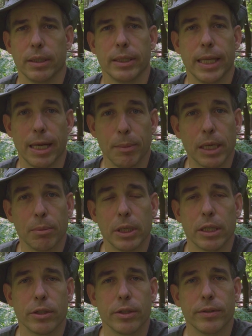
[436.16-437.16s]
dynamic
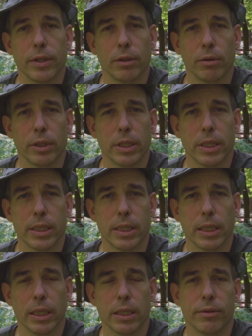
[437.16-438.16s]
application security
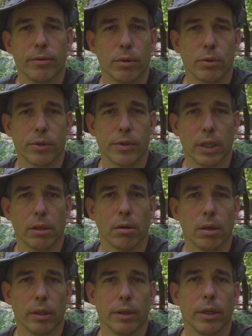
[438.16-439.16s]
testing, is focusing
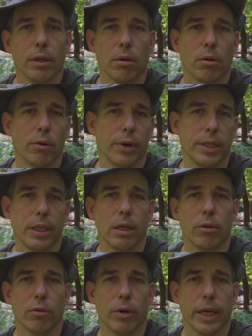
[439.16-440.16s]
on already
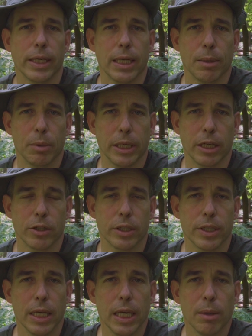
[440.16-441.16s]
running
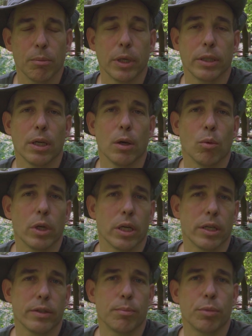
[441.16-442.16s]
applications. But what
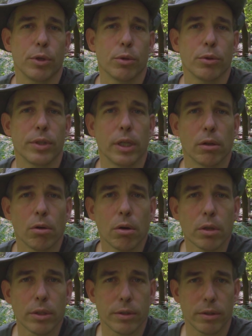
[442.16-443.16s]
are the pros and
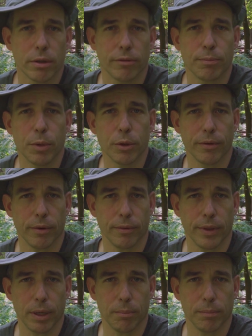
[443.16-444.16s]
cons of both of
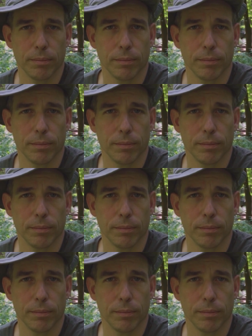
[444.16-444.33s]
them?